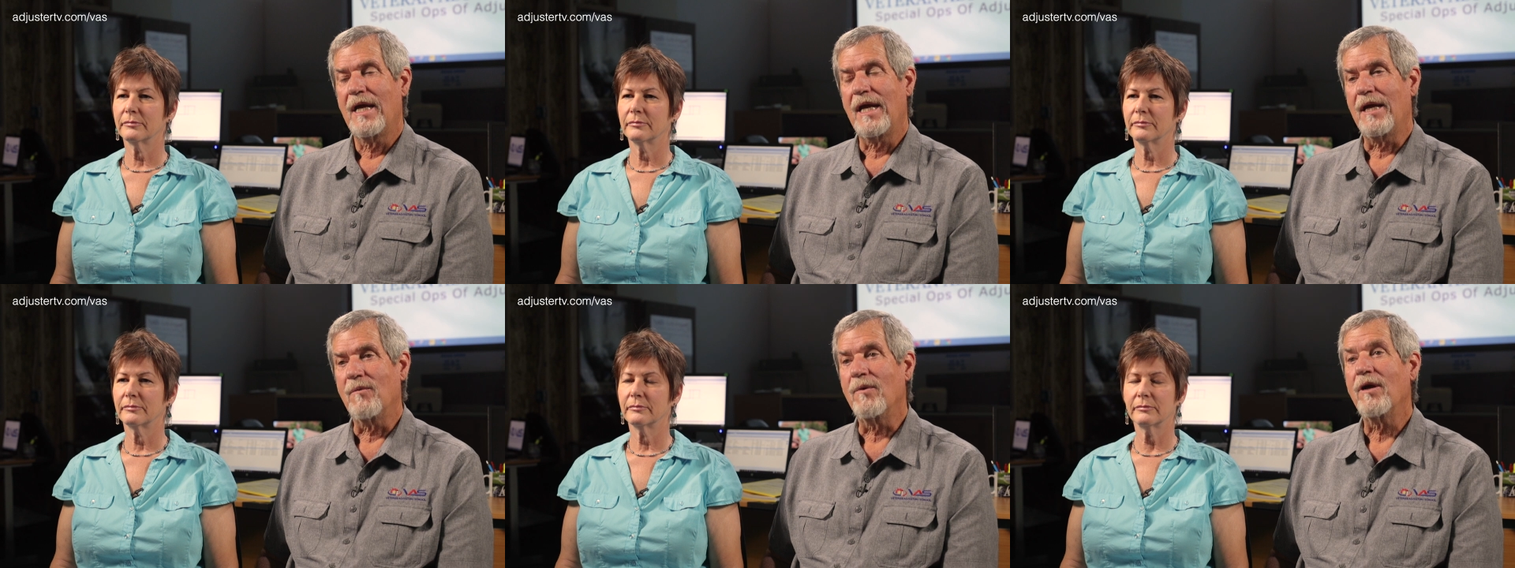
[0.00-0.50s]

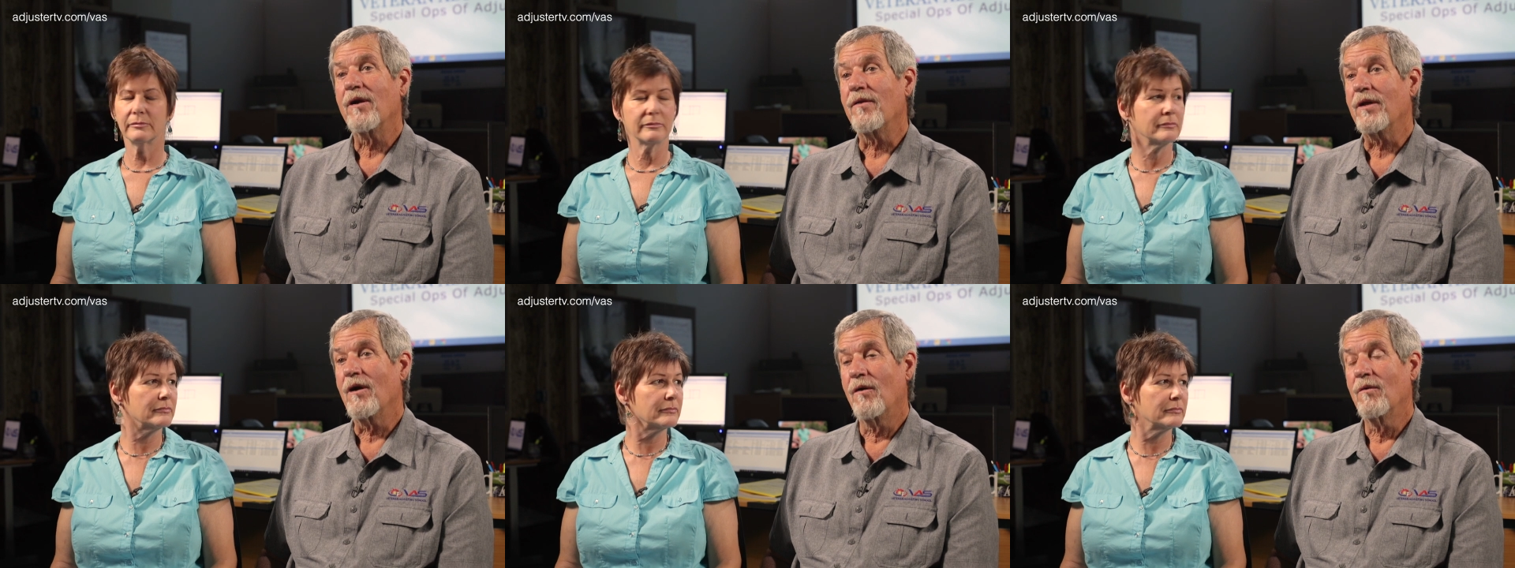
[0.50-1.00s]
Speaker 1: And we are
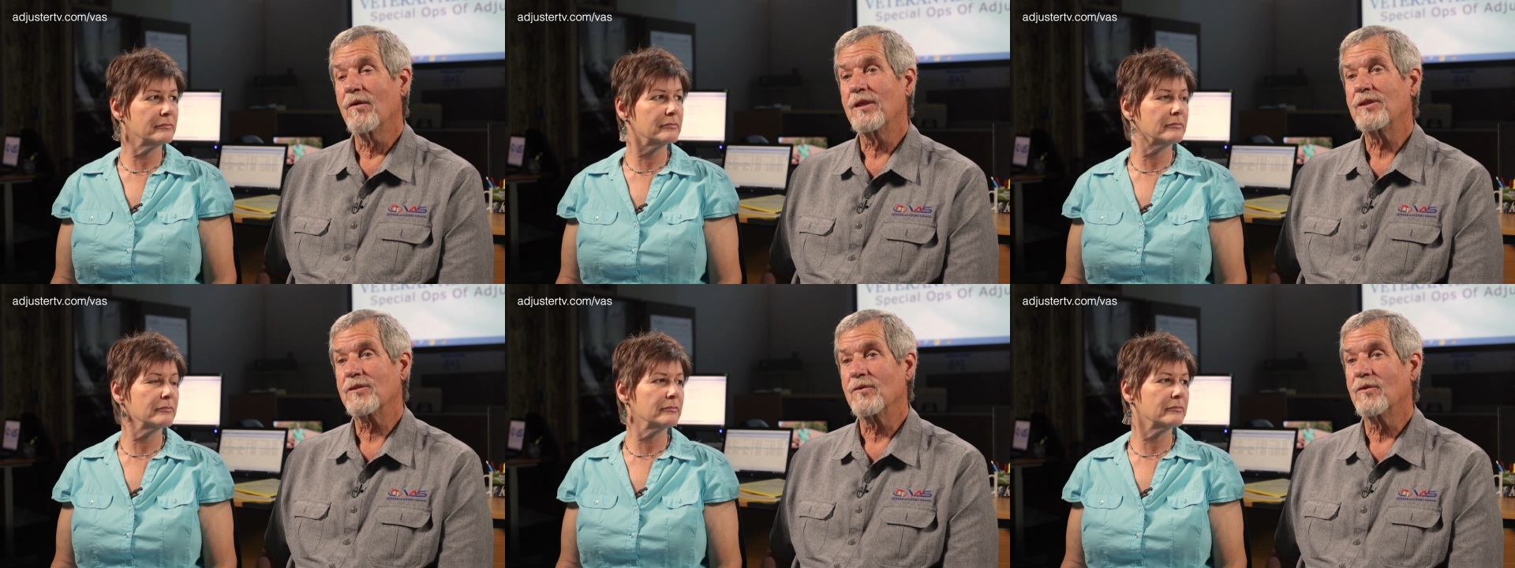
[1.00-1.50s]
the only
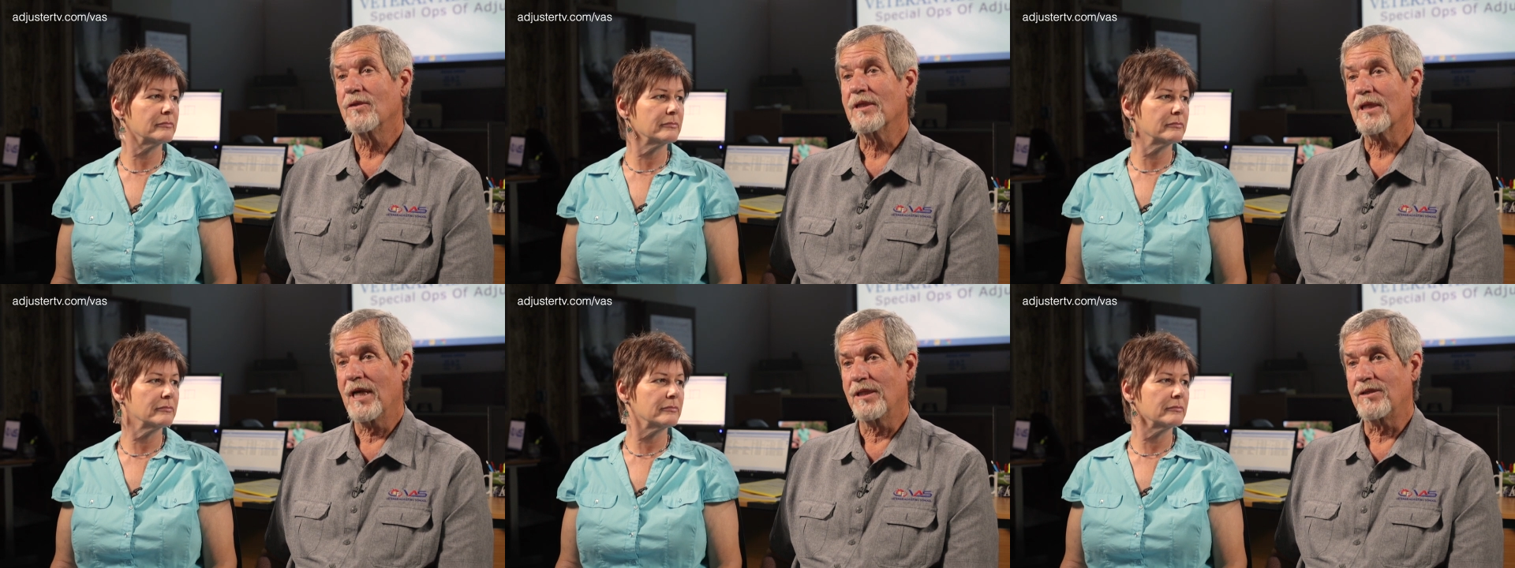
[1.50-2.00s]
school in
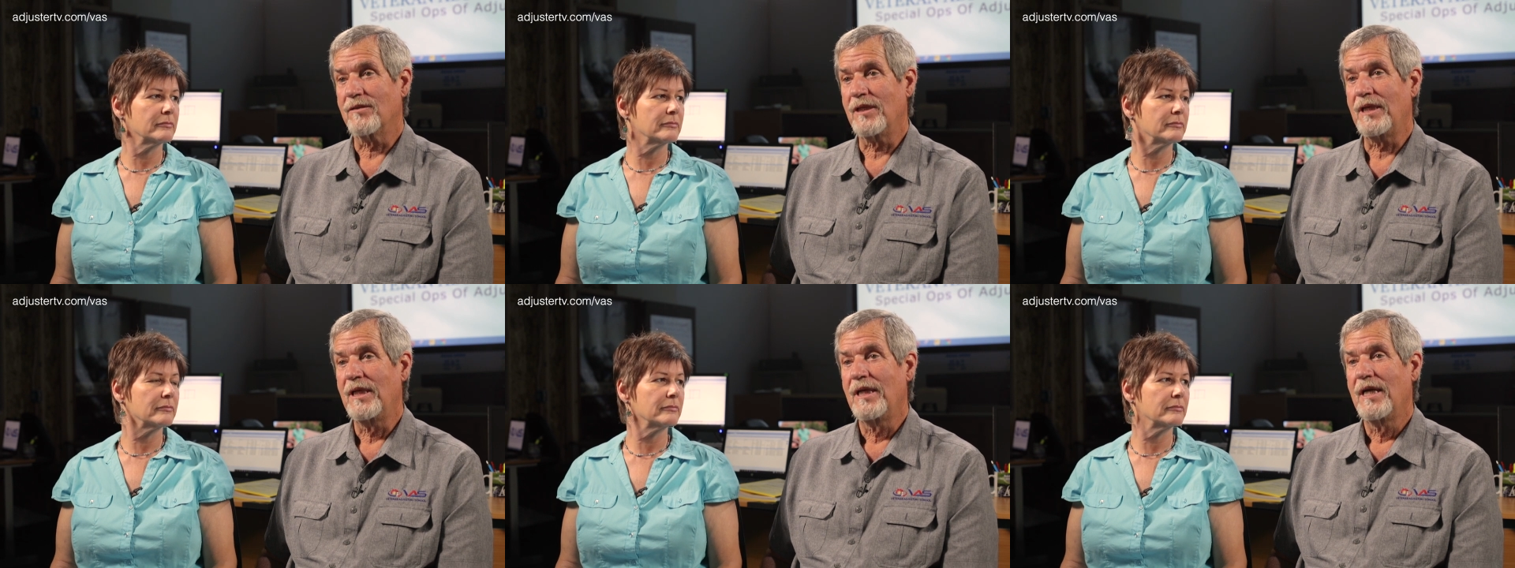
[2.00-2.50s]
the country